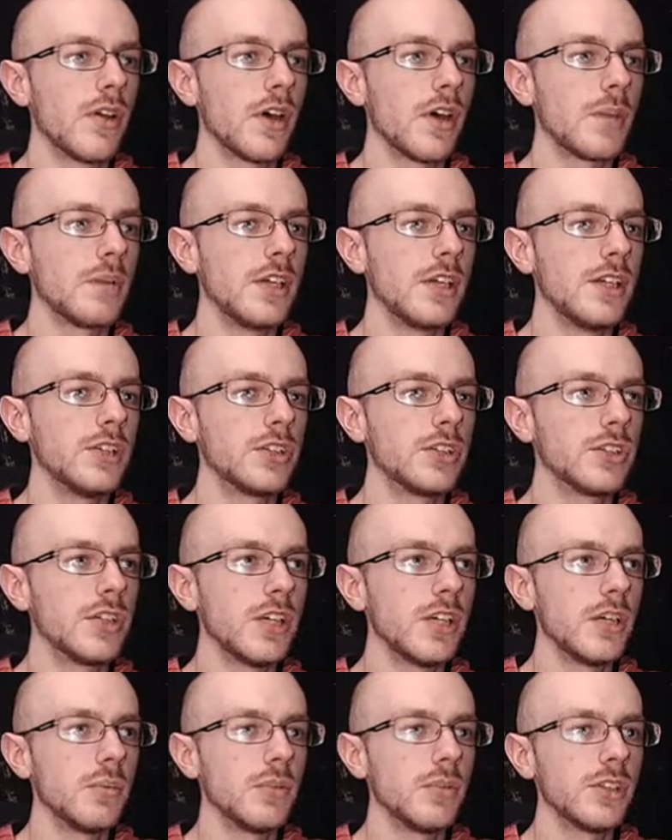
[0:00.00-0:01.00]
I mean, he's
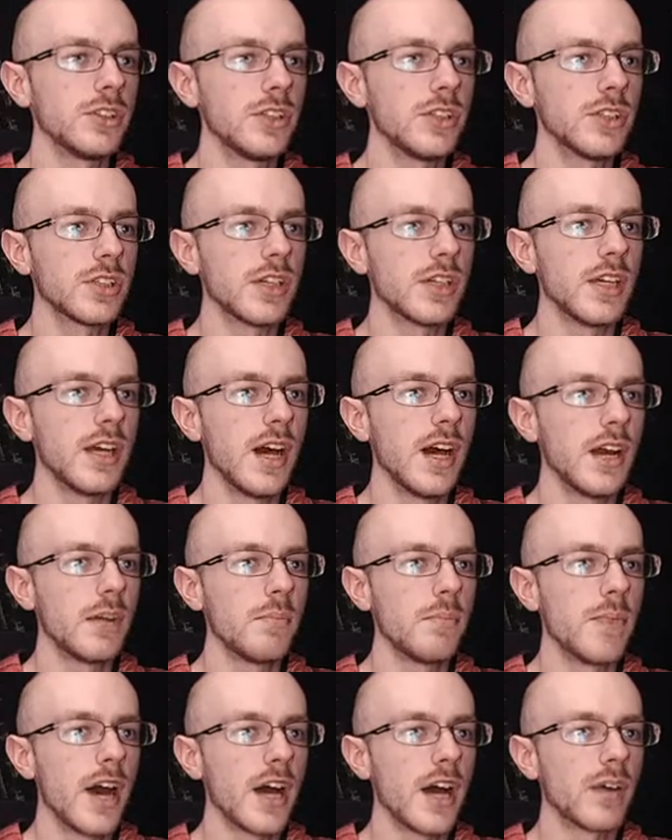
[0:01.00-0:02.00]
cheap. Let's just get a
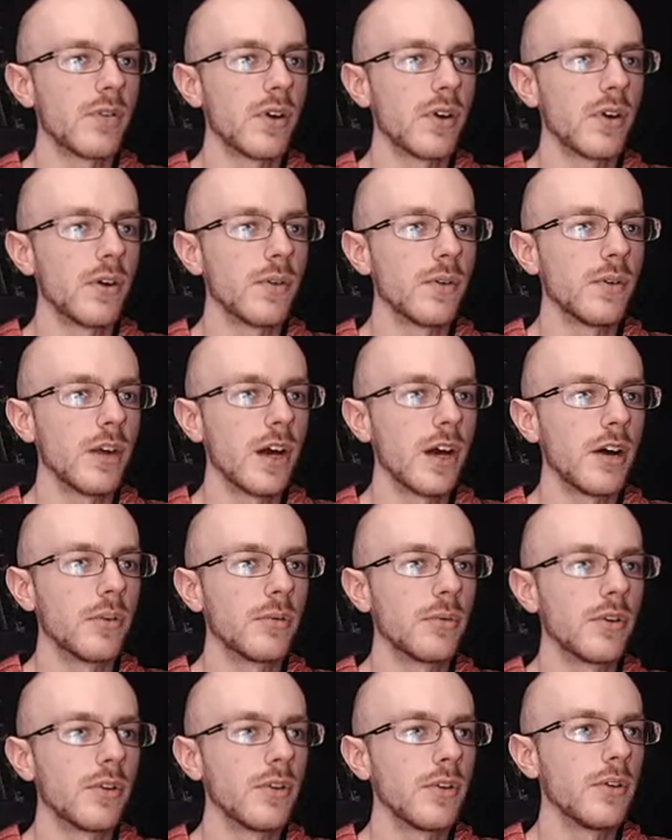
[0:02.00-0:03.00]
bat of our own out,
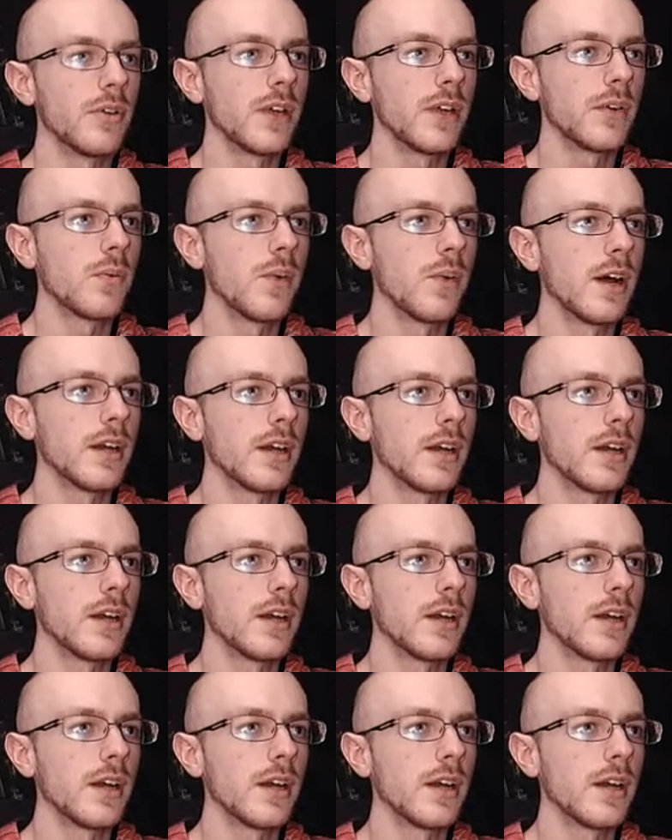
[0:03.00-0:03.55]
bro. Like, why